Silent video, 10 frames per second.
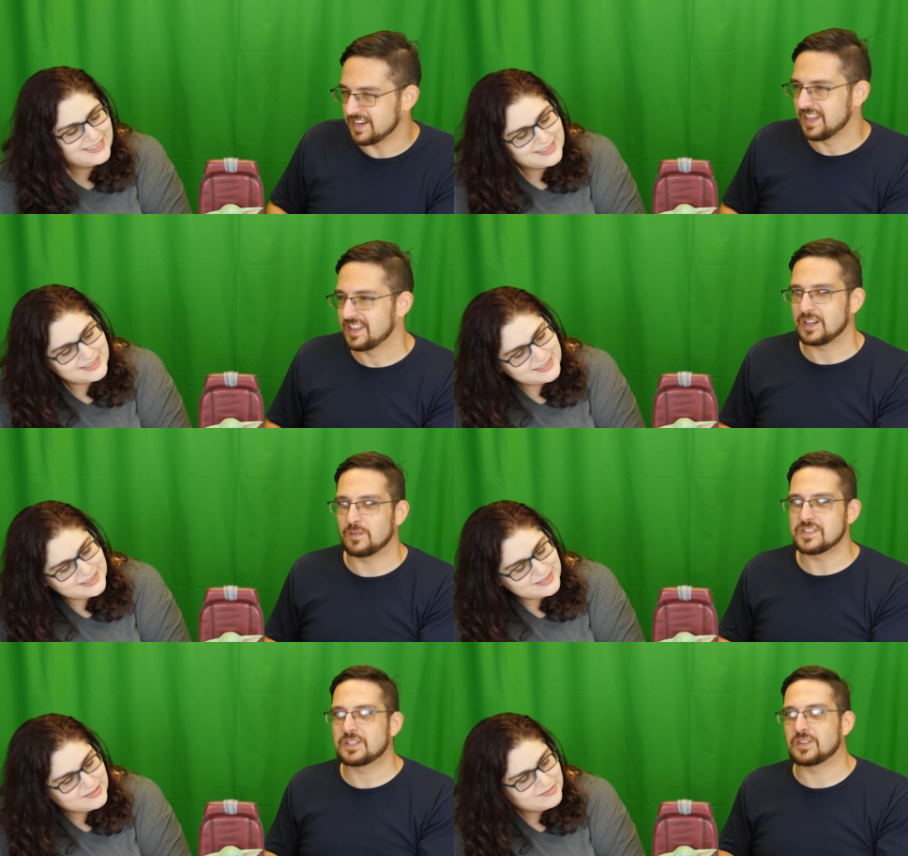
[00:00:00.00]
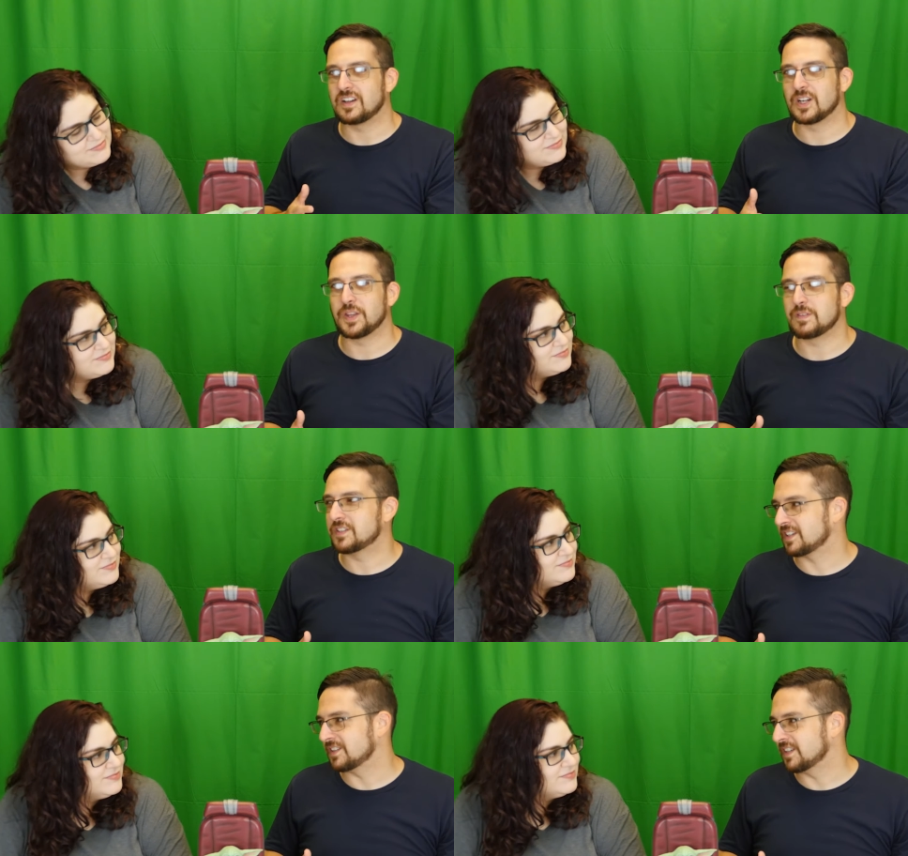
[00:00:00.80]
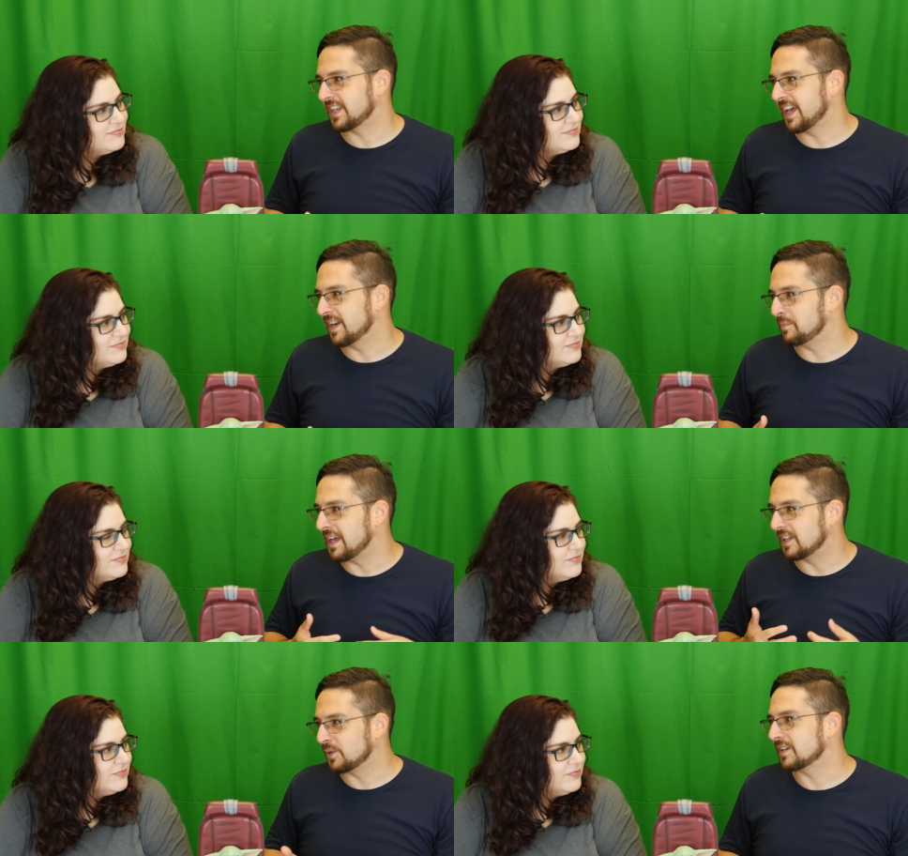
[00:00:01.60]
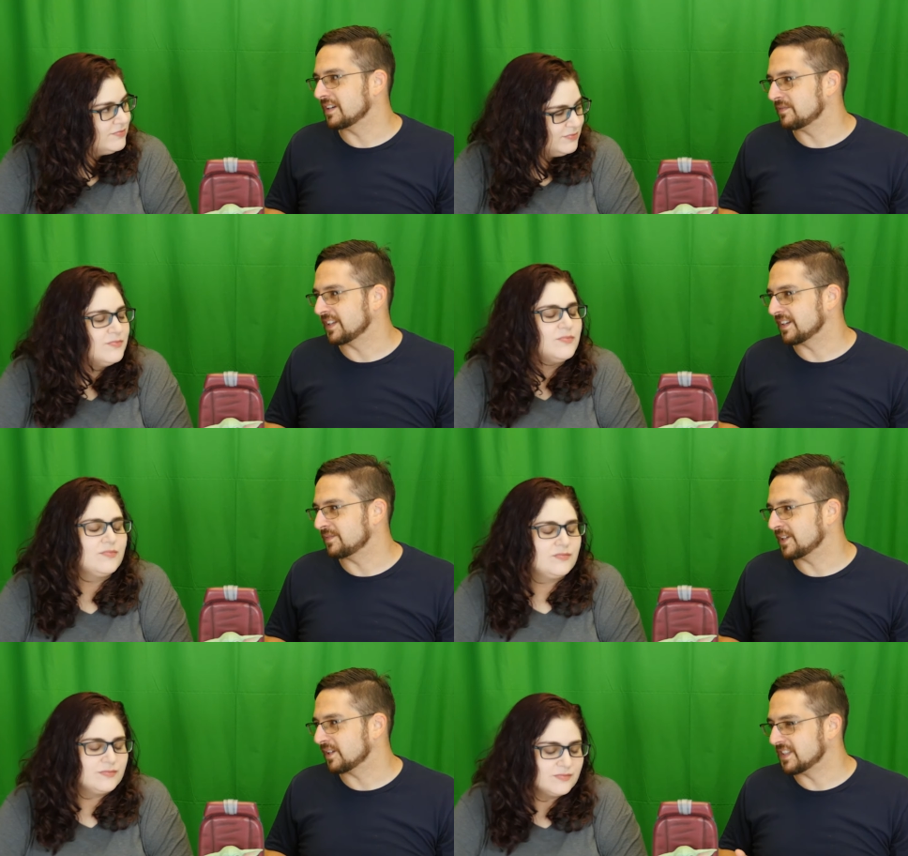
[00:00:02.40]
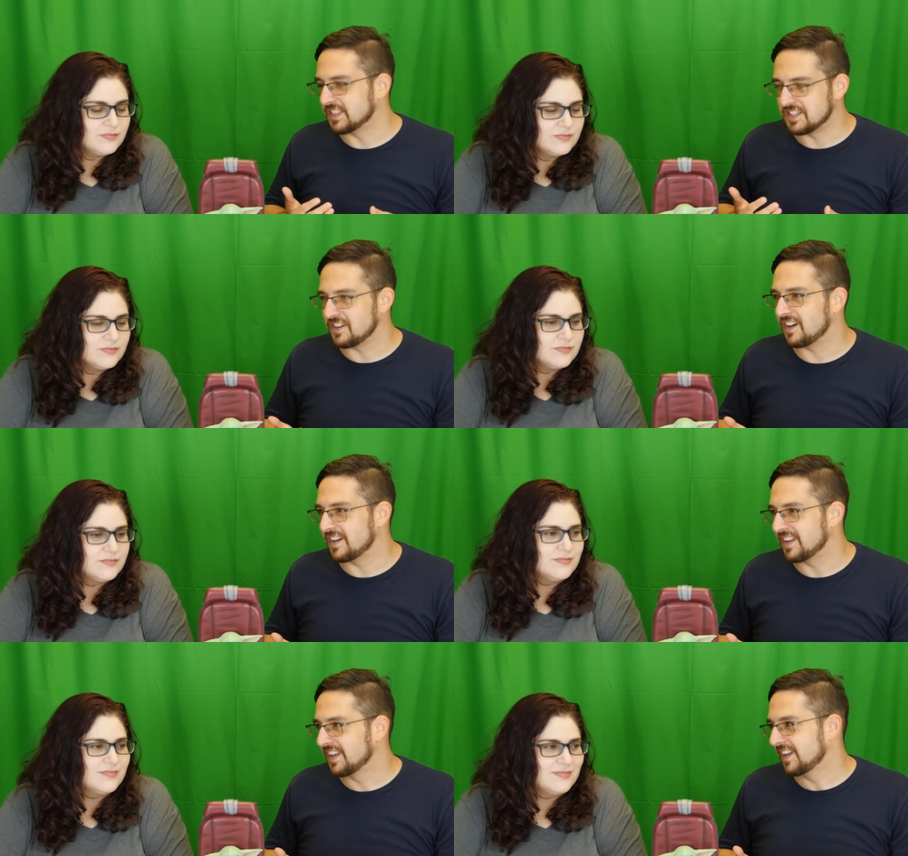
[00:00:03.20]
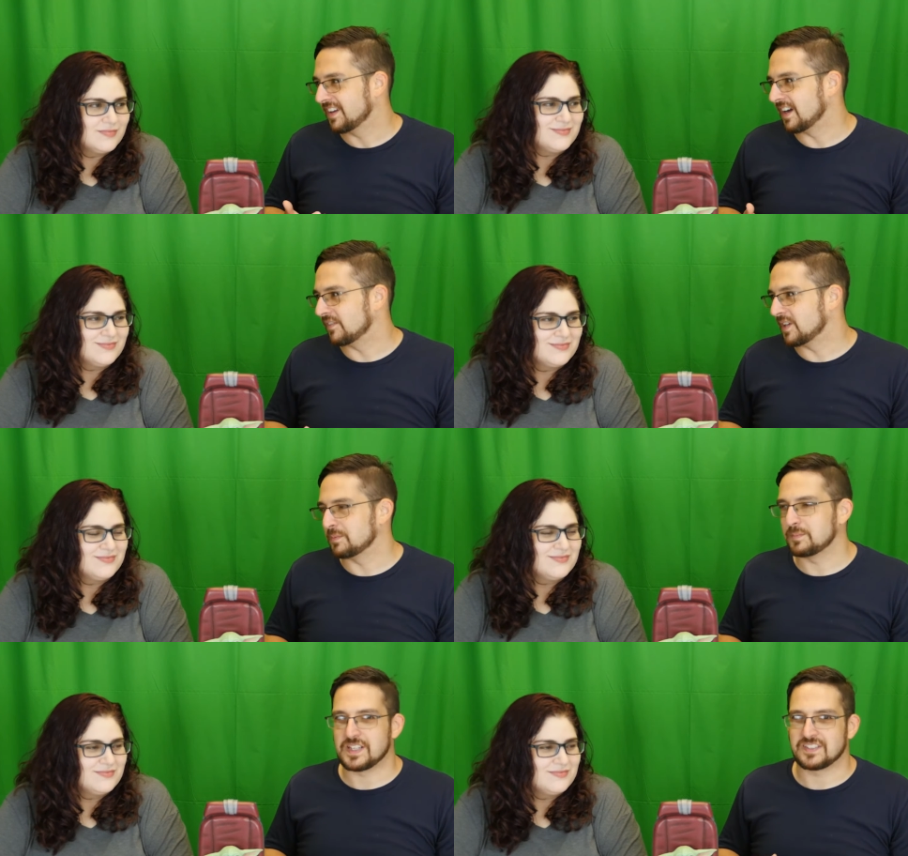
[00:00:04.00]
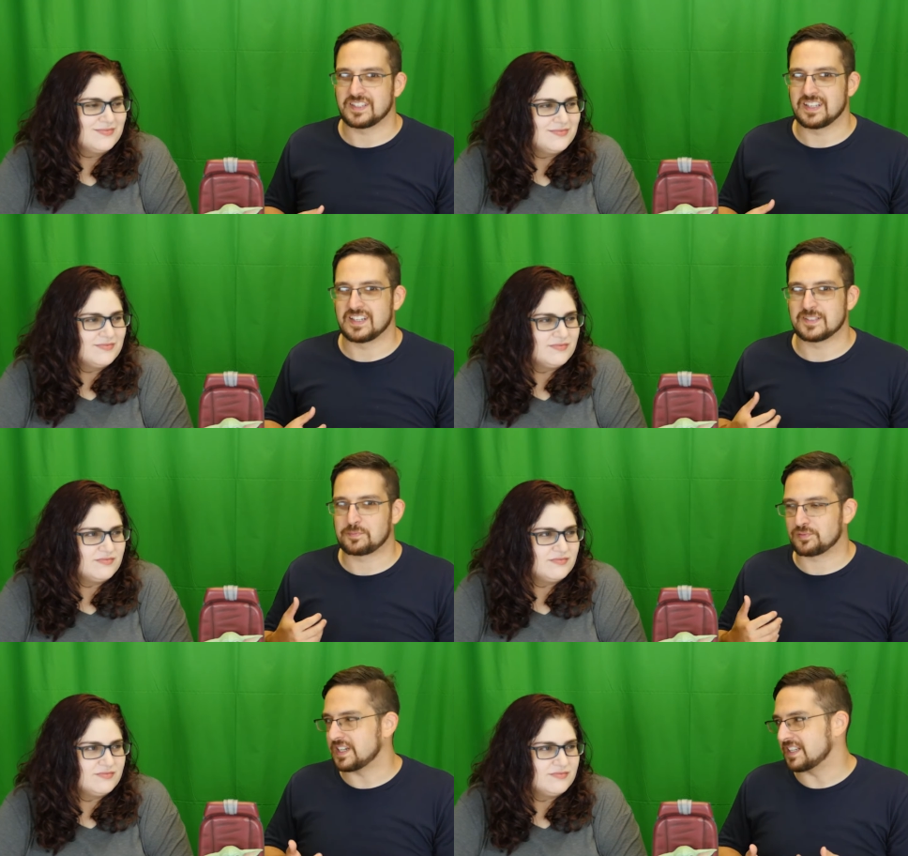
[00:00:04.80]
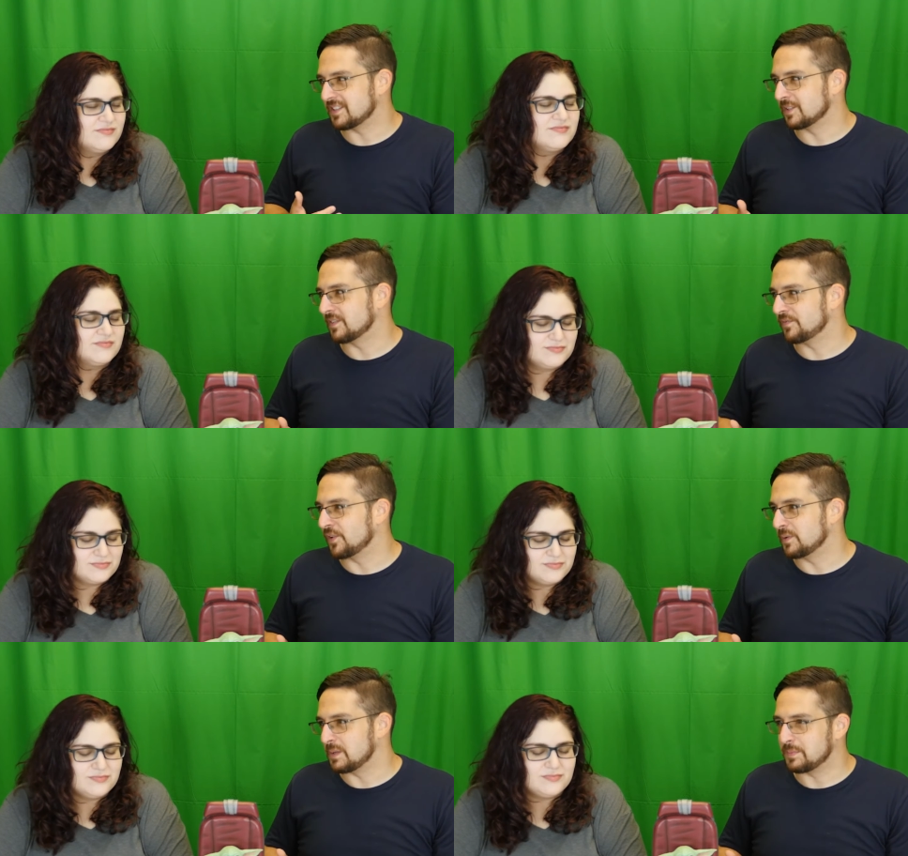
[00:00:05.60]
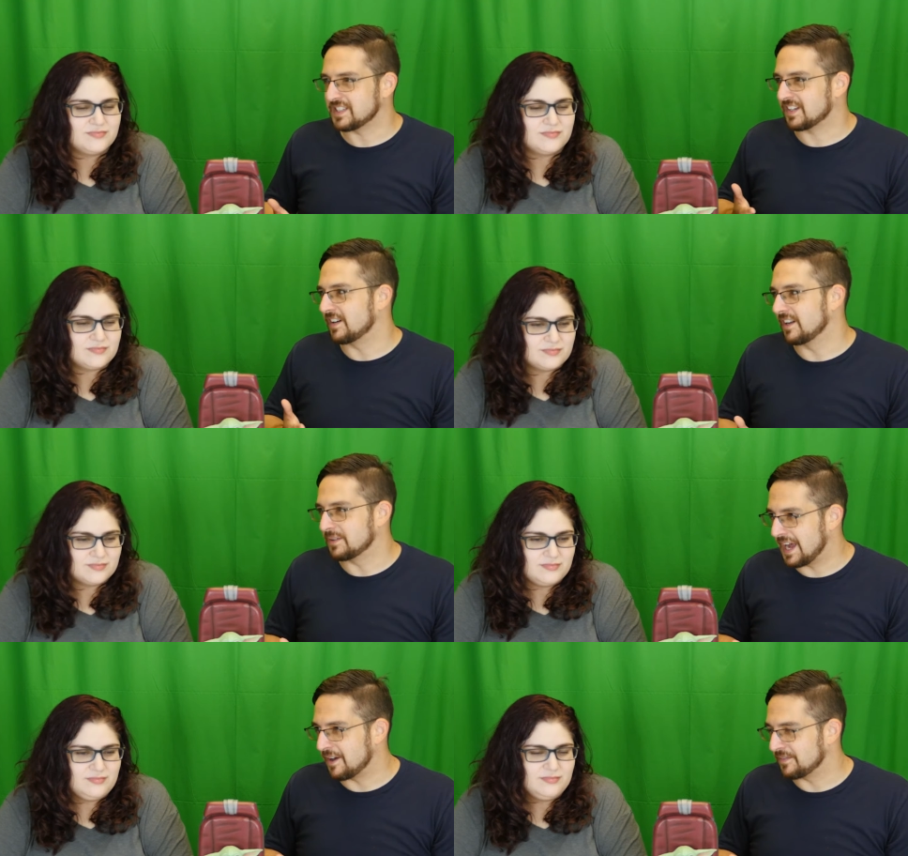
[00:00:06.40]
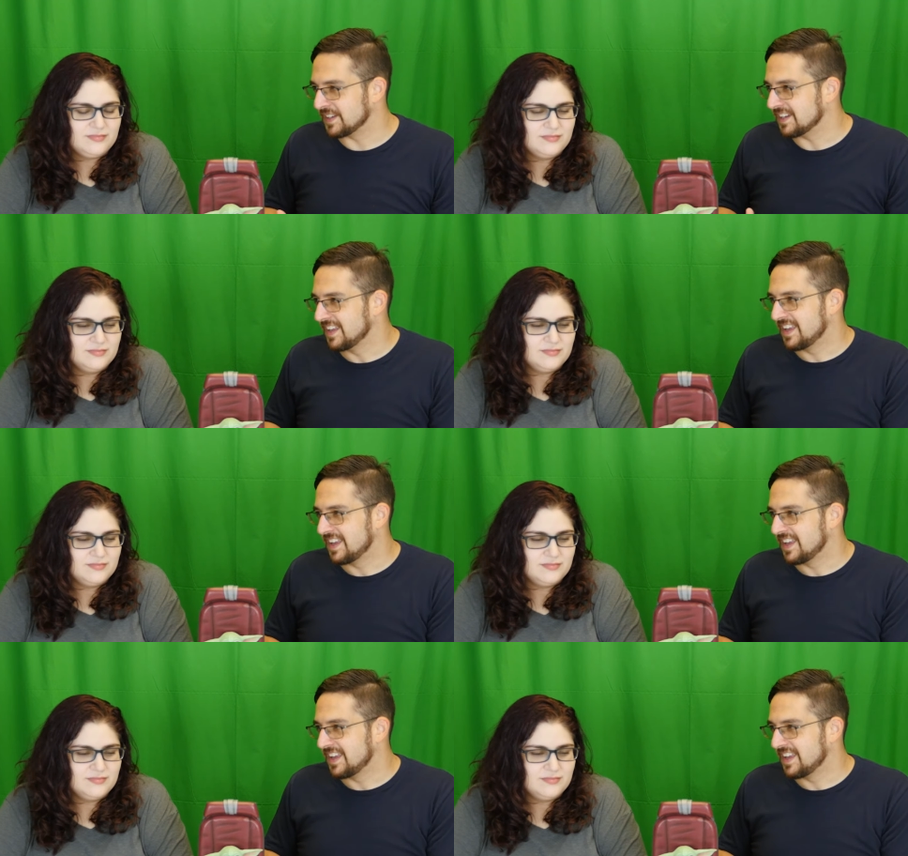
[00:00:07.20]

Speaker 1: You know, it wasn't too long ago that we took a look at a Mandalorian figure, a figure of Din Djarin, of him basically in his pre Silver Foley Beskar outfit.